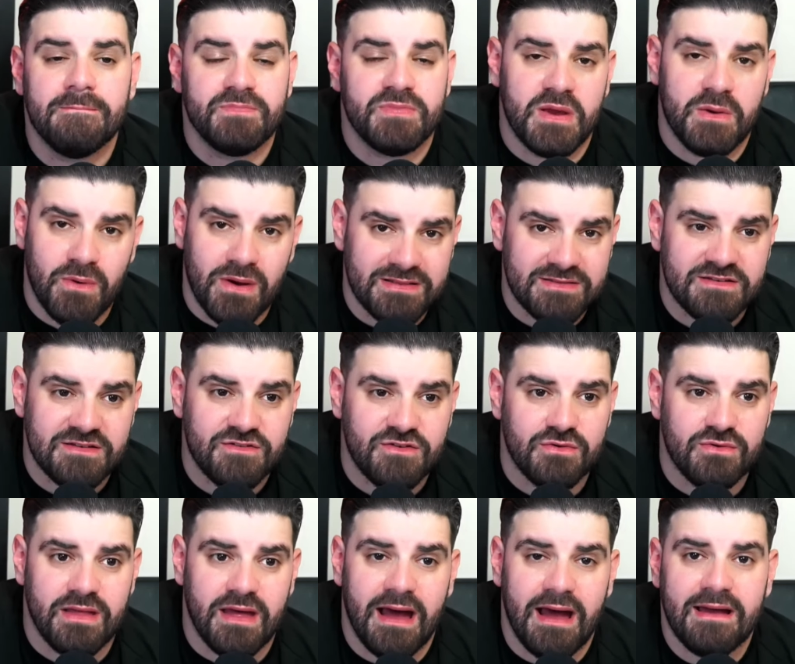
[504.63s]
They went to
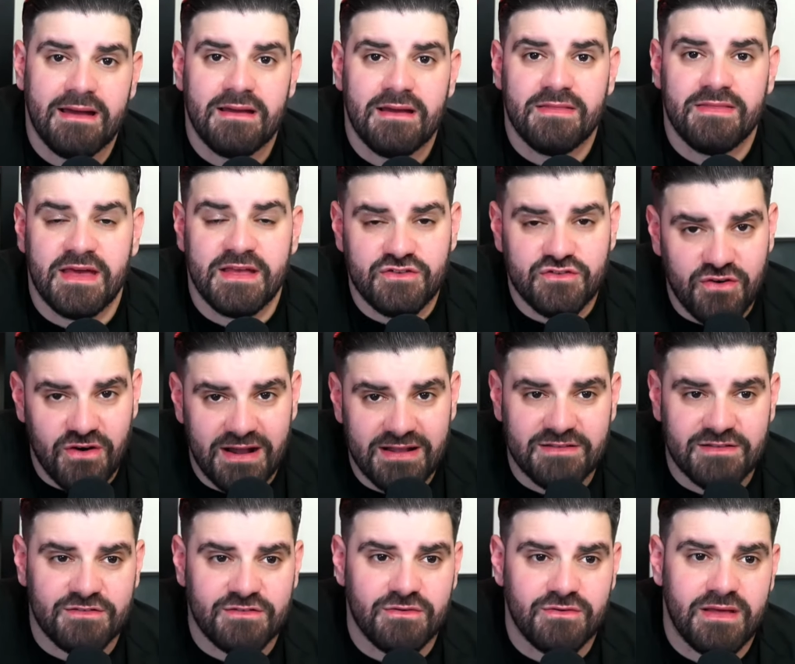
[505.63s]
do that. They tried
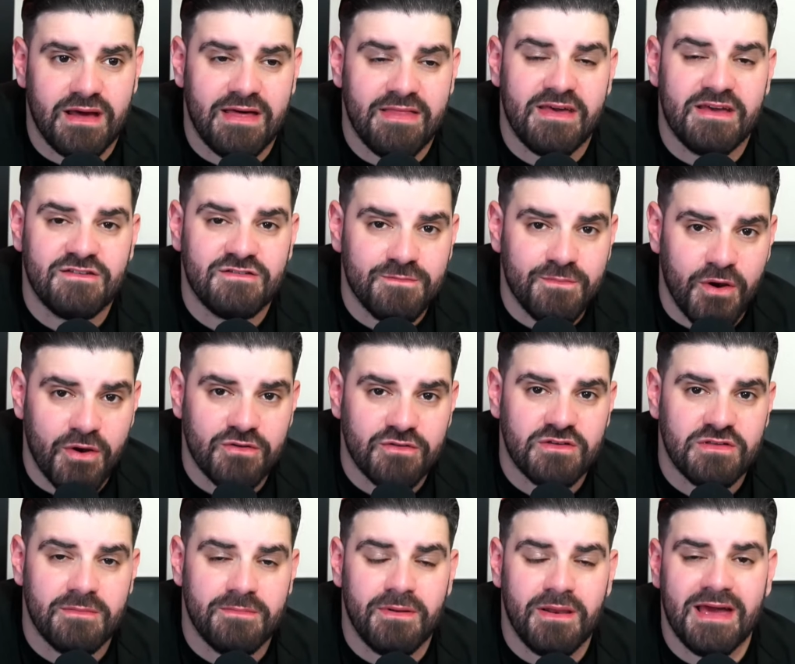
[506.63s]
to do that. They spoke
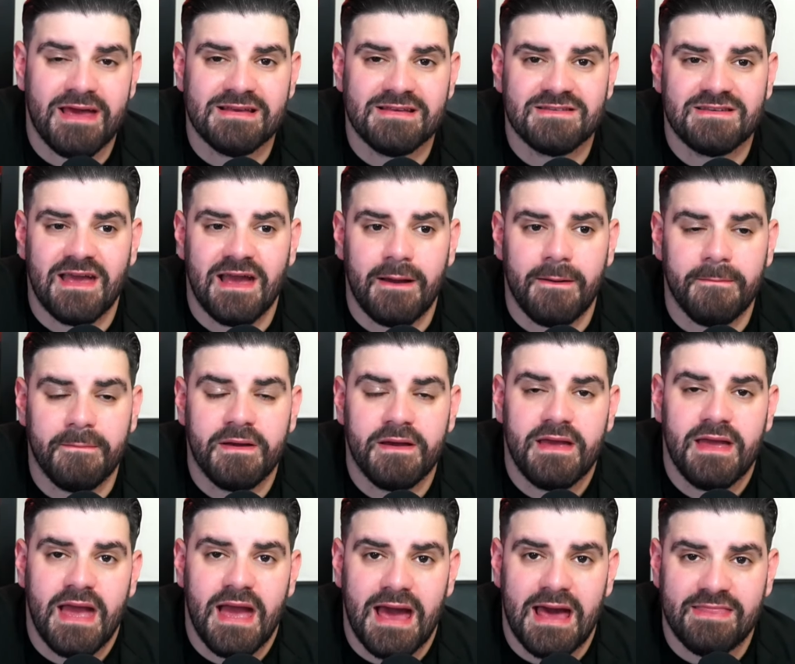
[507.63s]
to the players' camp
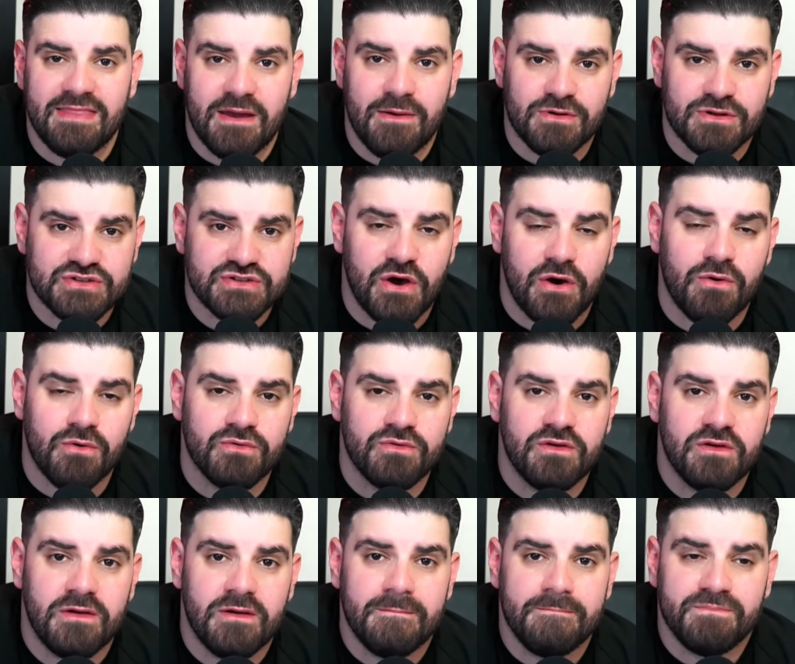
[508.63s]
and they were told
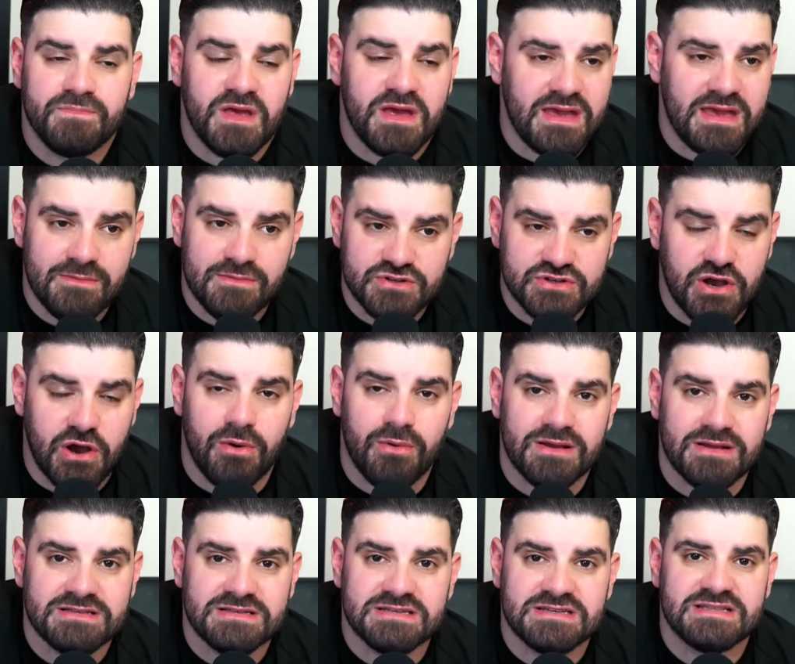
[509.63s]
that he was
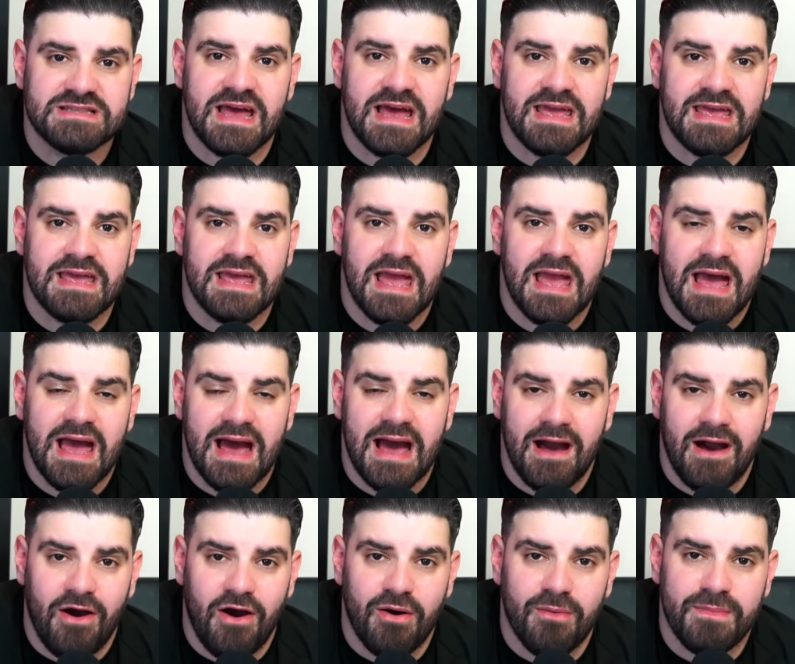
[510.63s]
going to stay
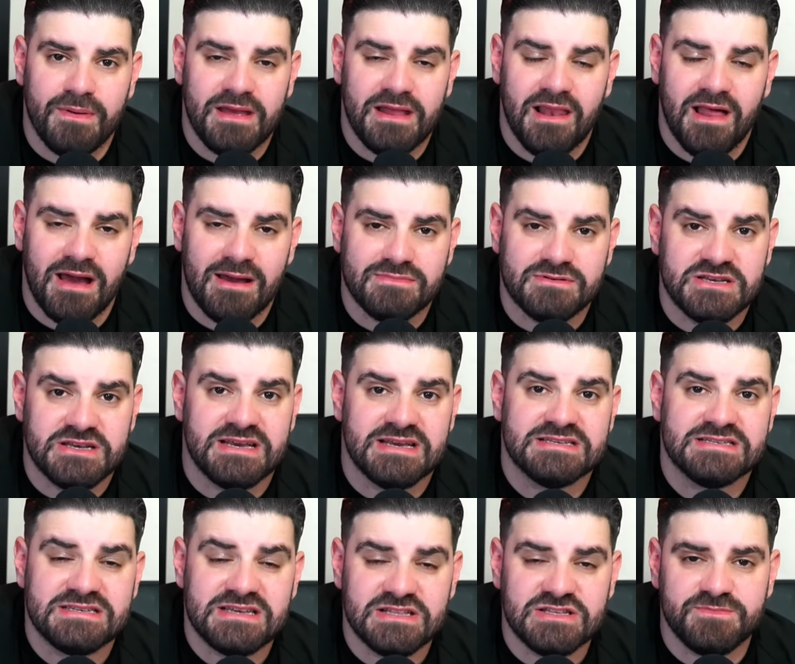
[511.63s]
at RB Leipzig.
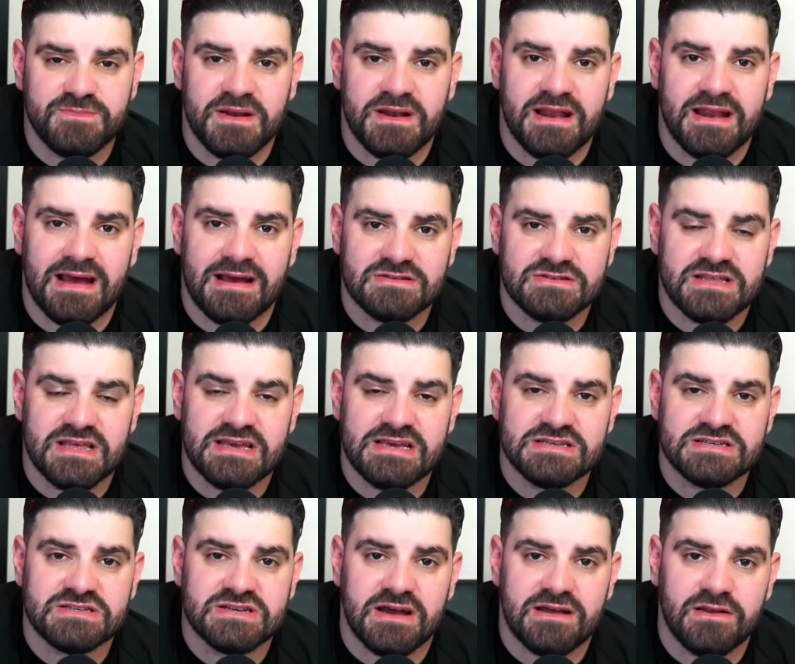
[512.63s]
It's since been announced that
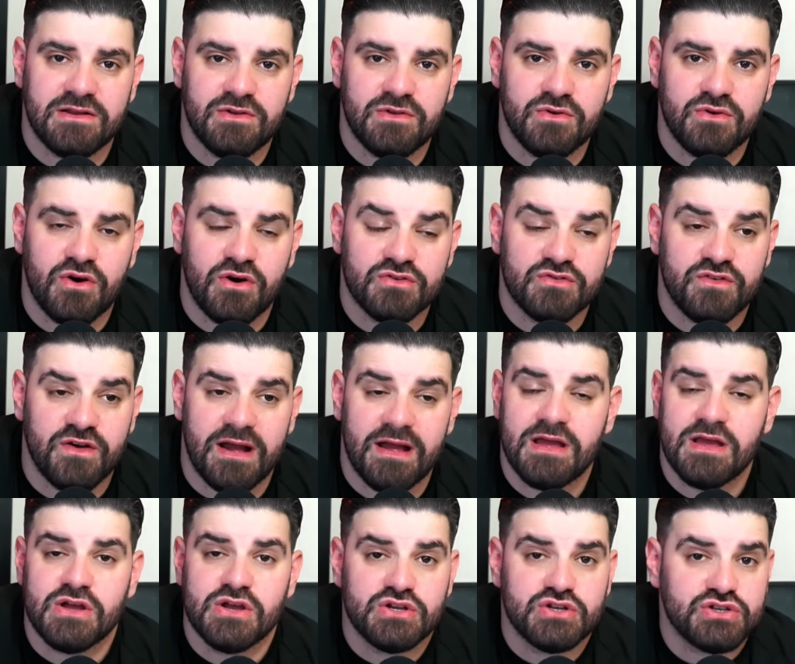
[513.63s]
he's signed a new contract.
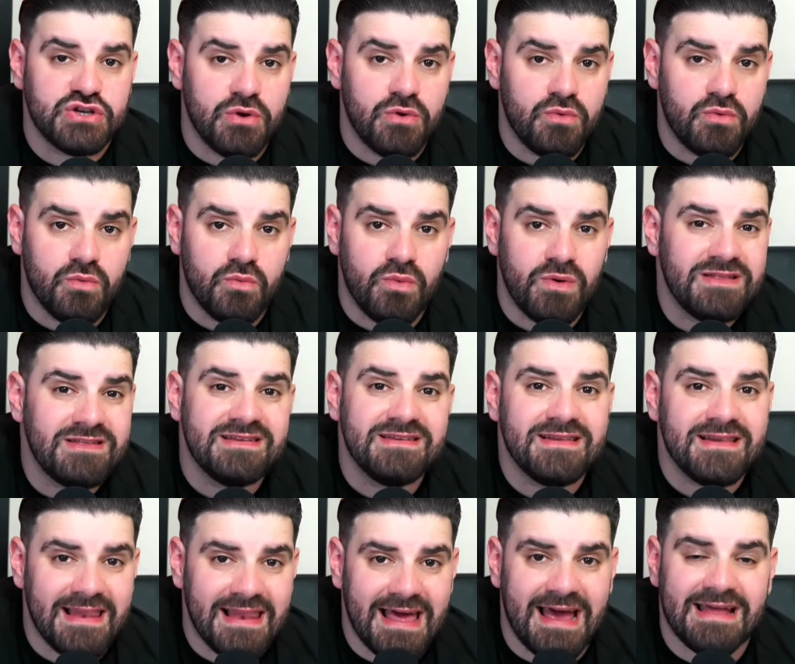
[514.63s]
So we
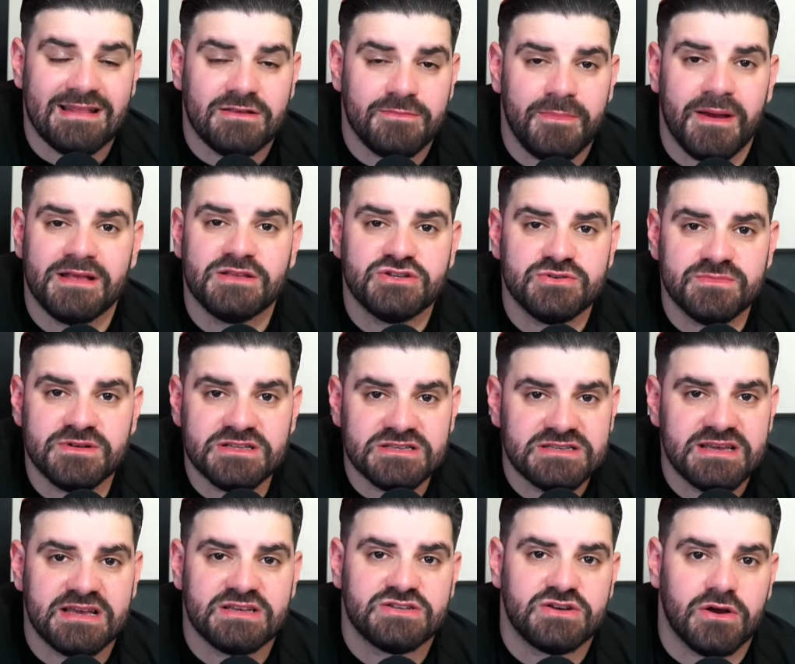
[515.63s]
didn't land Benjamin
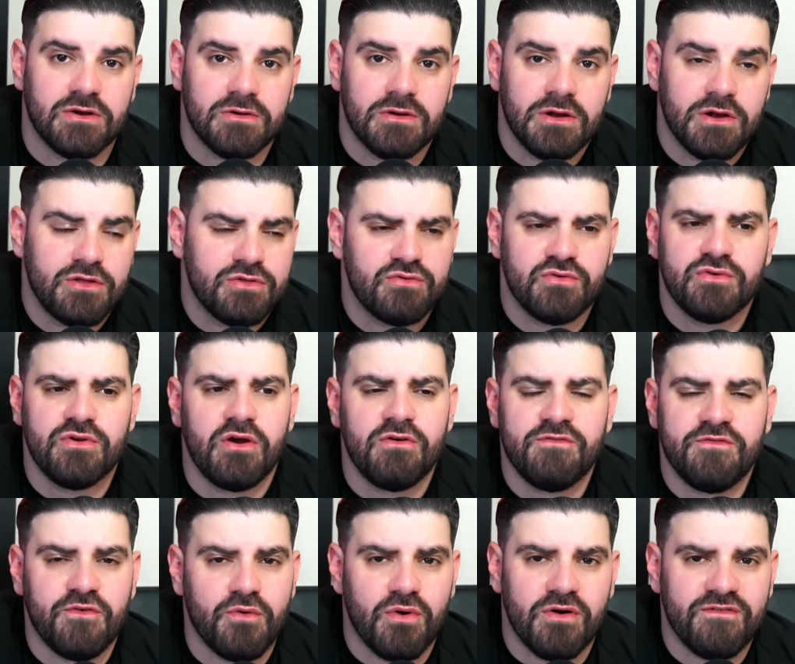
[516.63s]
Sesko through no
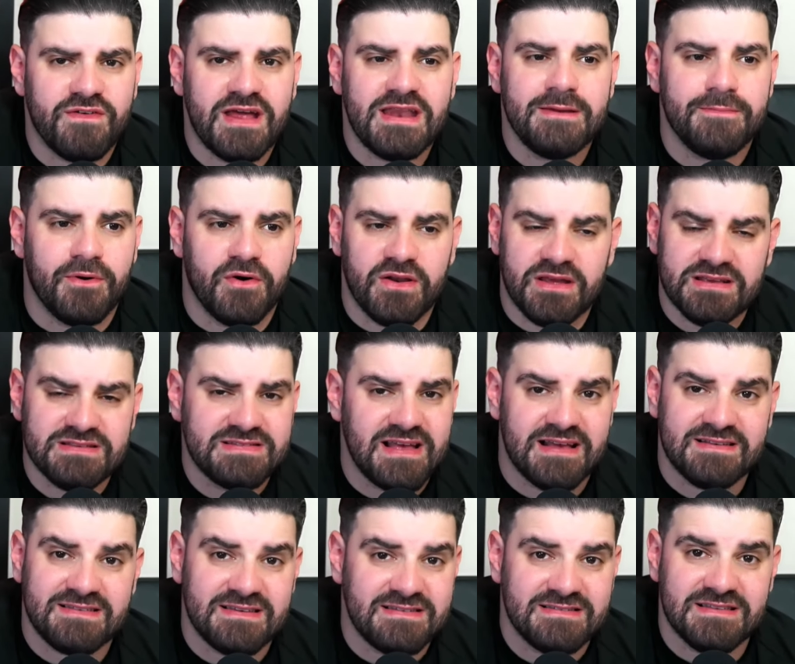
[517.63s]
fault of anybody's.
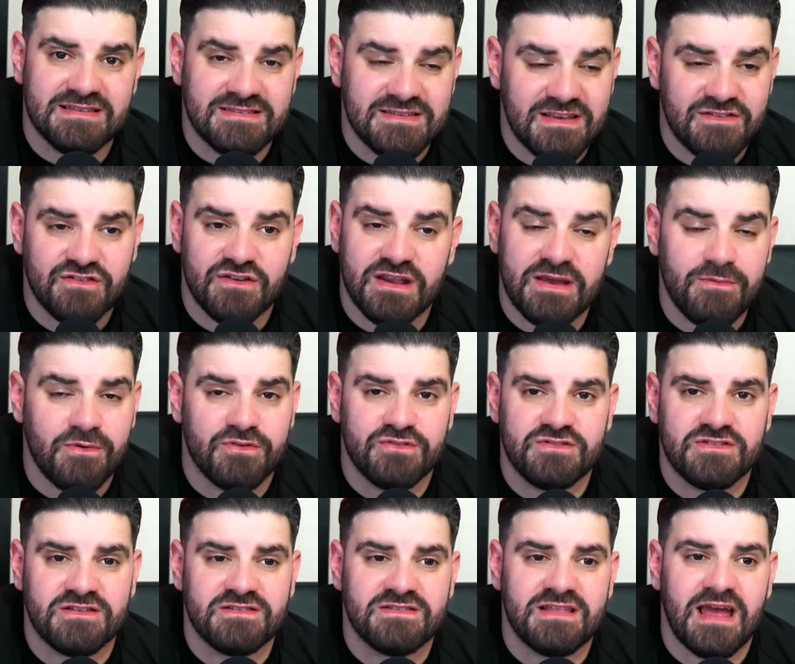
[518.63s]
That's his decision. He
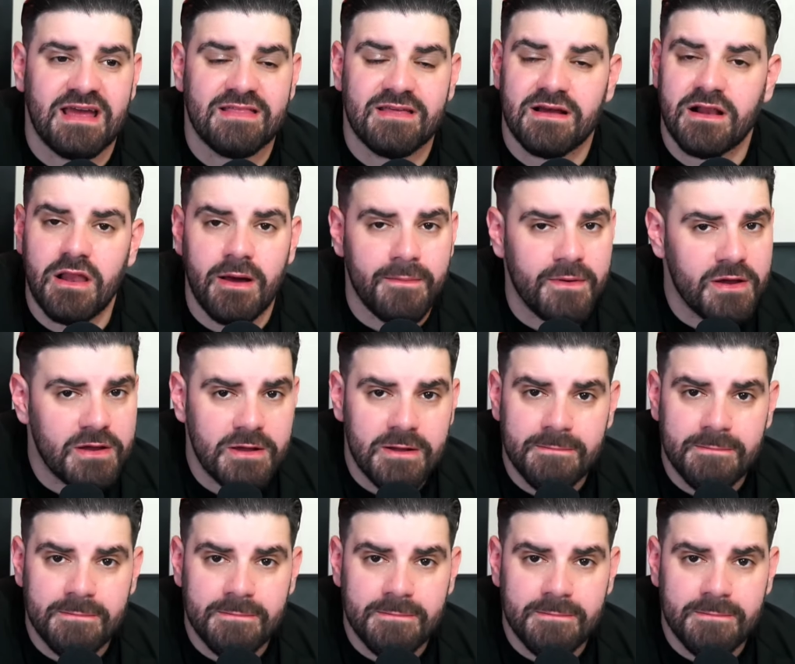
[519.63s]
wants to stay at the club.